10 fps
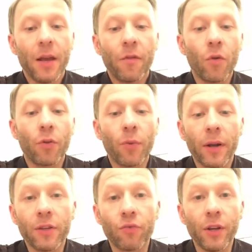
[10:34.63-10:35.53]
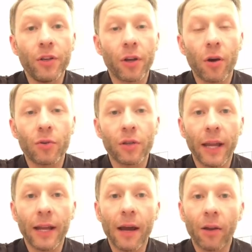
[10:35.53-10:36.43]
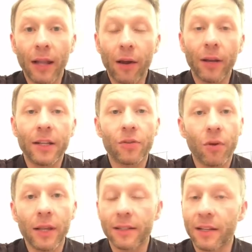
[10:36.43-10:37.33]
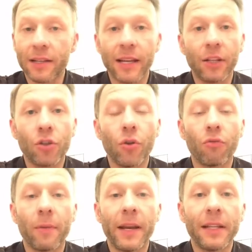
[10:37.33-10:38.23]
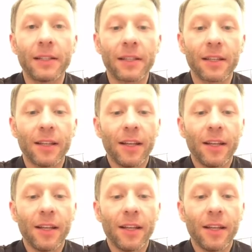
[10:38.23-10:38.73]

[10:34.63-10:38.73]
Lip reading: Fourth one is read your goals again out loud later on. That's going to take 2-3 minutes.